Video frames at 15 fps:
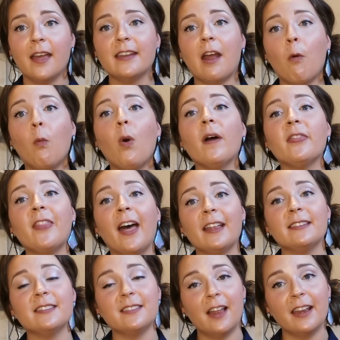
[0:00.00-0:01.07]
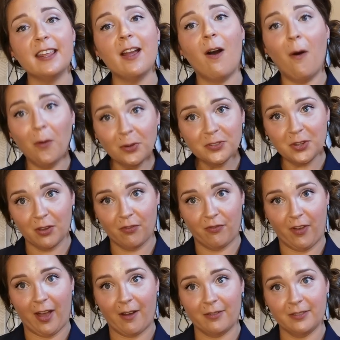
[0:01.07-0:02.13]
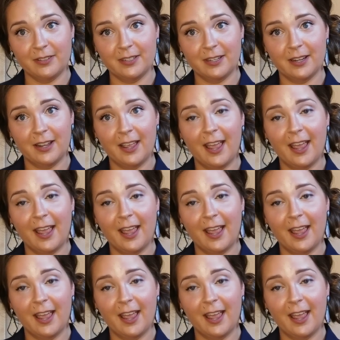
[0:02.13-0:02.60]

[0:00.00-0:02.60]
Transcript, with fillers: Now, what that study also found